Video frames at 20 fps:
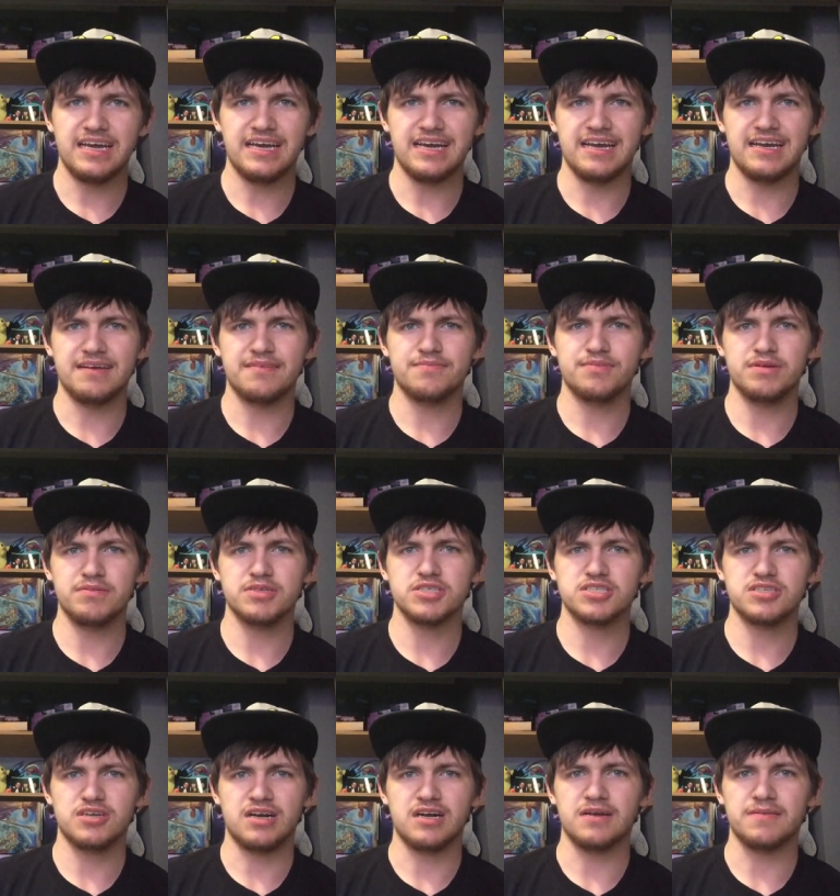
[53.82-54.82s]
and pretty
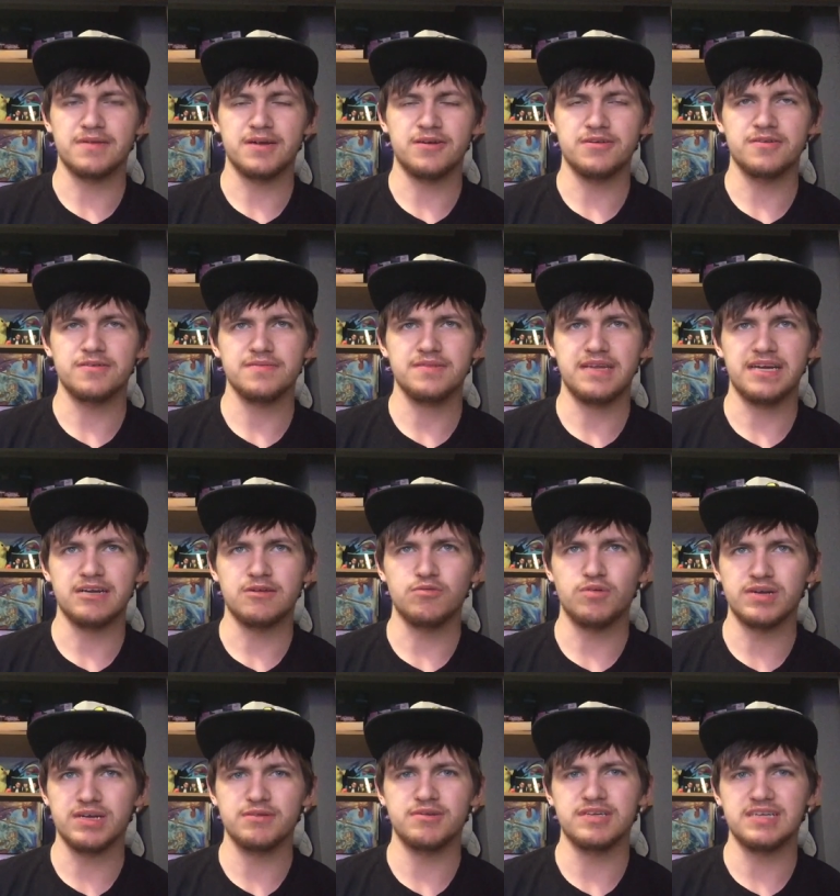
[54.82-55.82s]
much talk about like
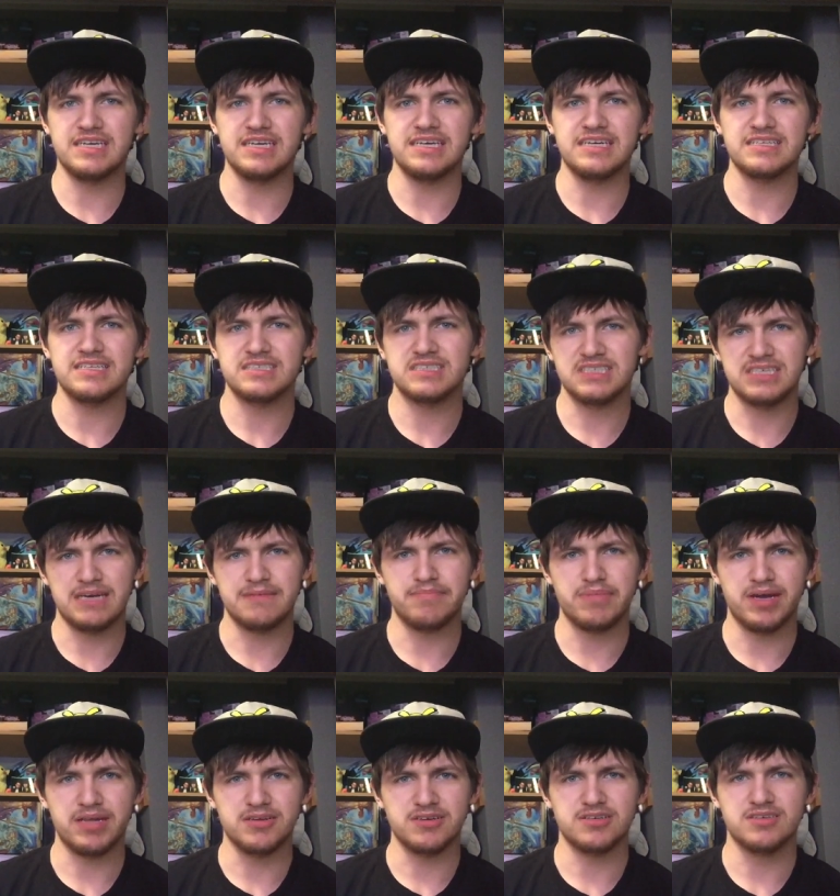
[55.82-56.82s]
what it would need to
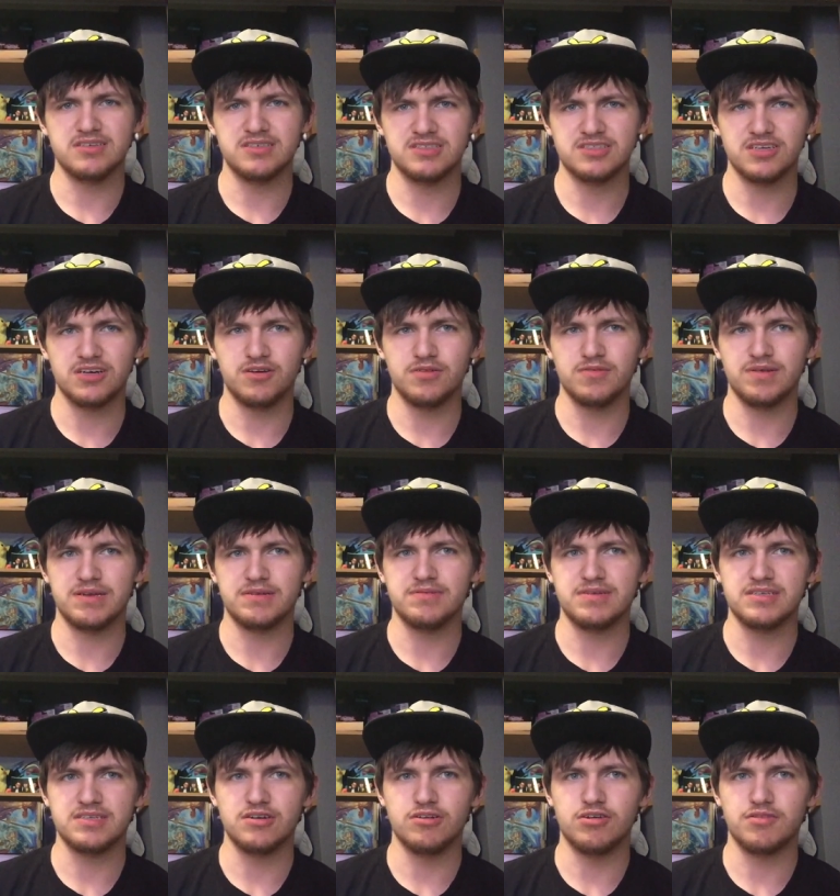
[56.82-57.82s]
get better. So like
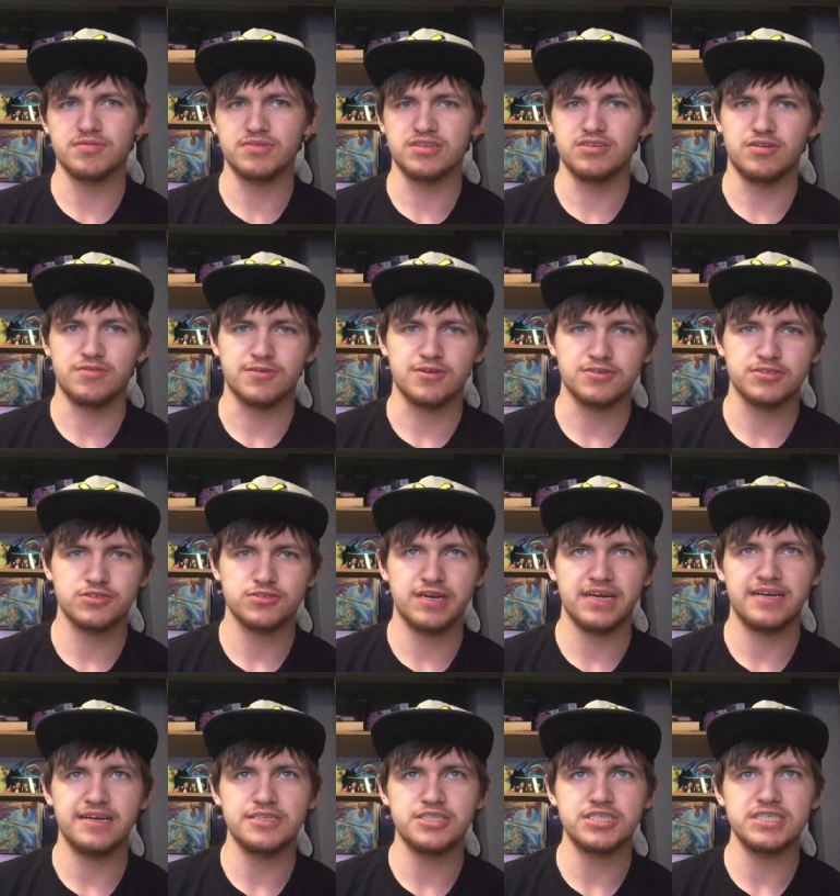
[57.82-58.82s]
we go over the overall
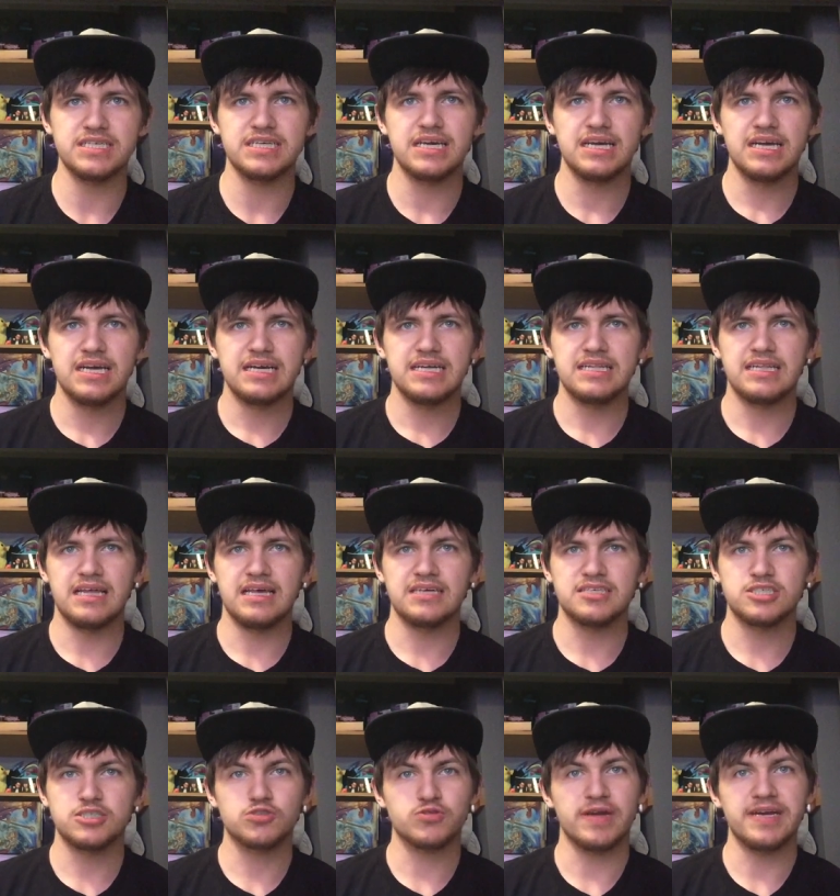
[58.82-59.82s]
strategy,
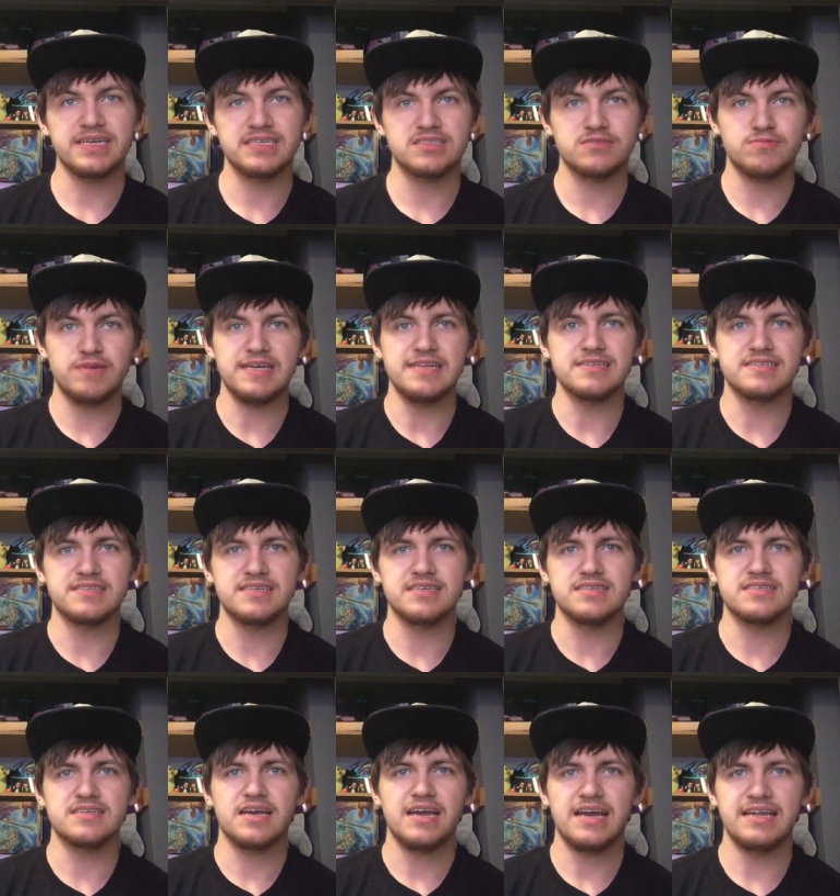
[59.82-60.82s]
the strengths,
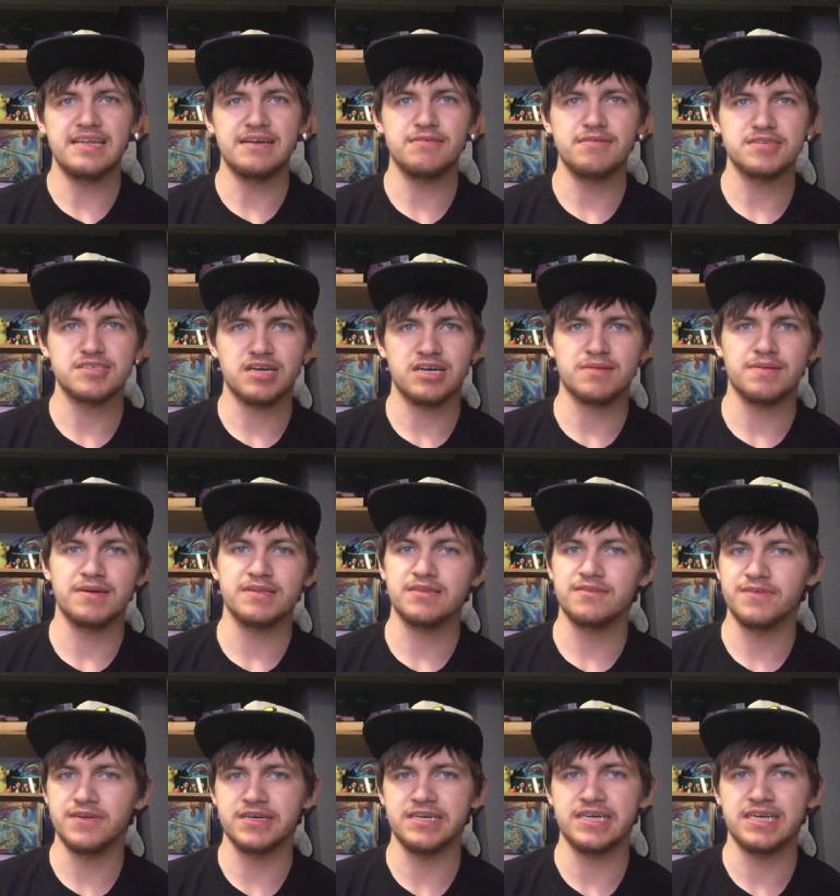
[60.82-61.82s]
weaknesses, and then we talk about at
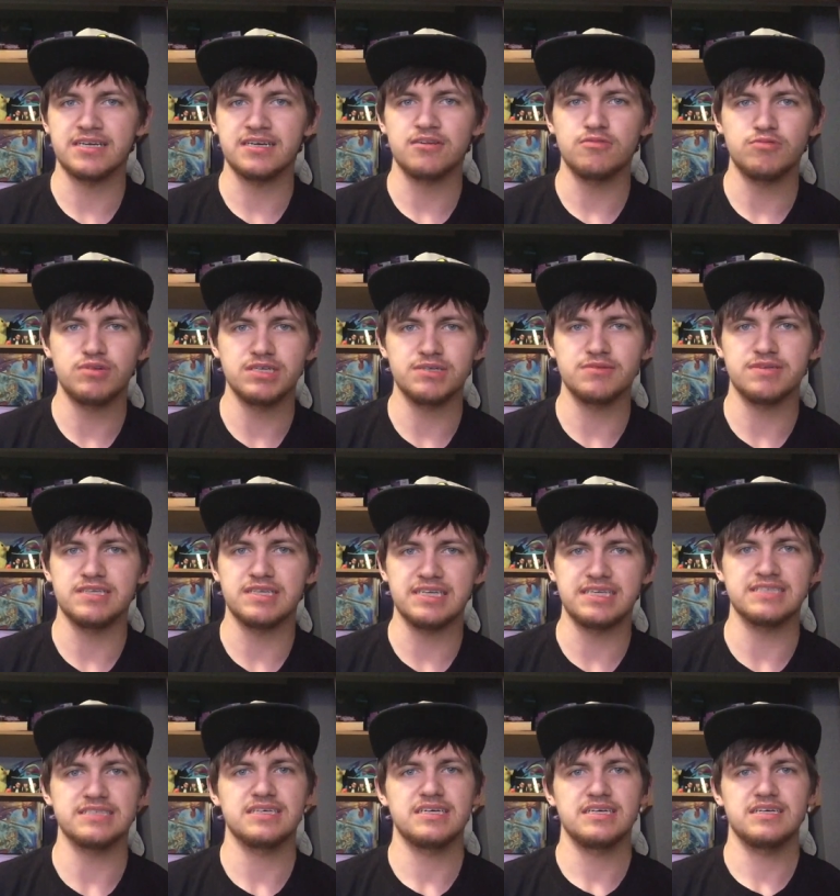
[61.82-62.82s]
the very end what it would
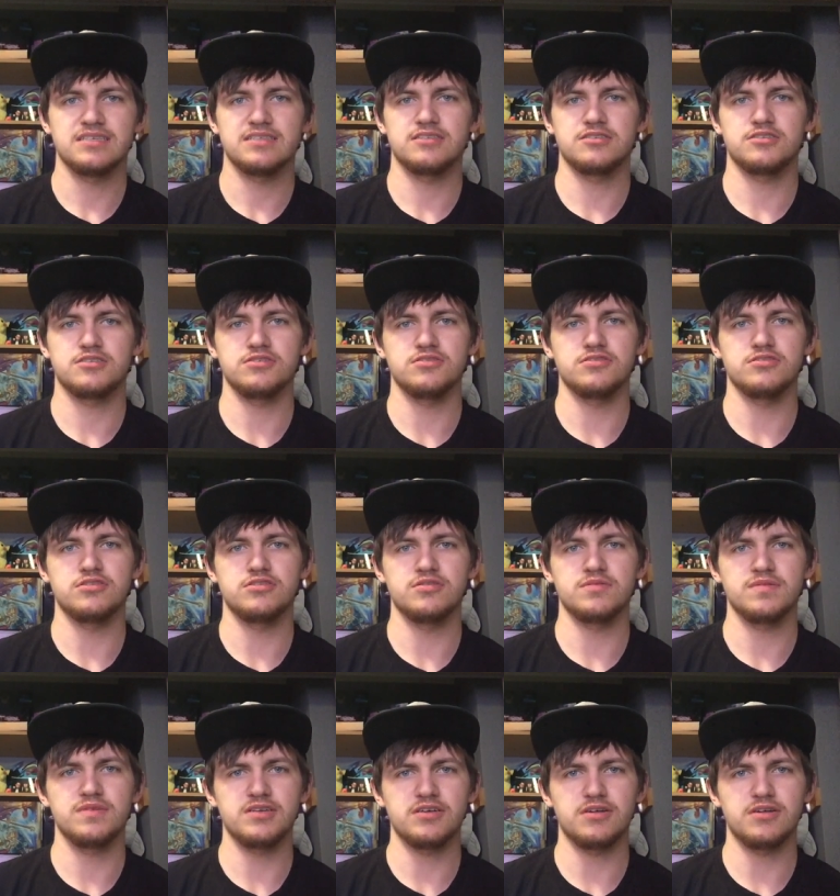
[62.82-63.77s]
need to